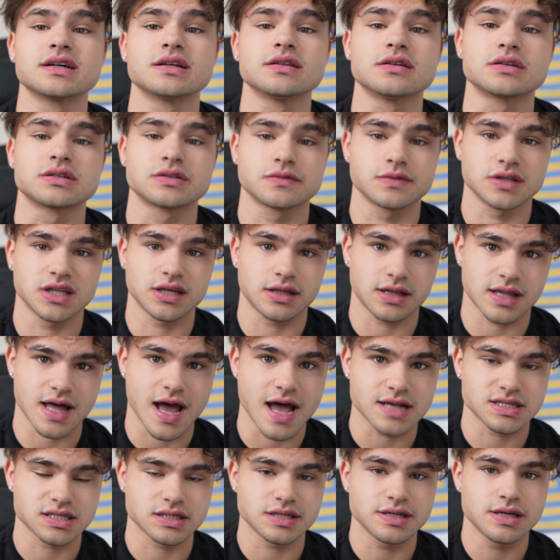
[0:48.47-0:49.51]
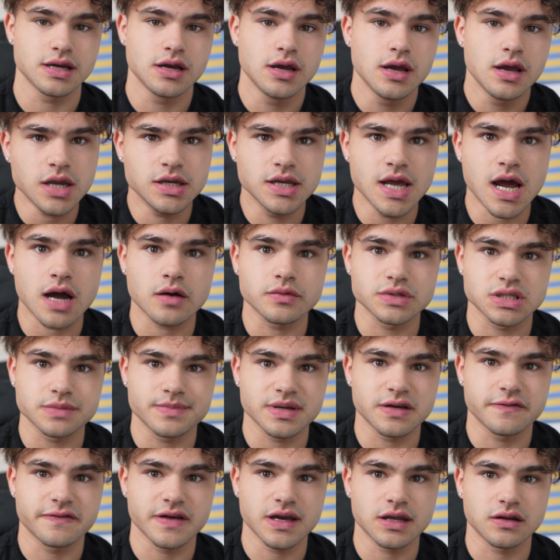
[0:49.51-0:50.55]
it looks really classy. Yeah, I was a
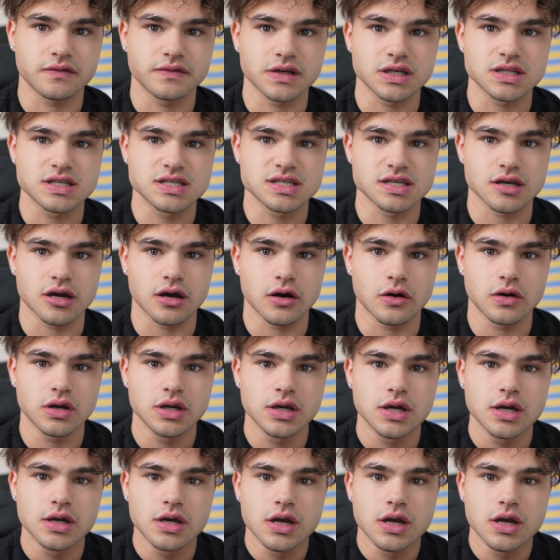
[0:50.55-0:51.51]
big fan of it, so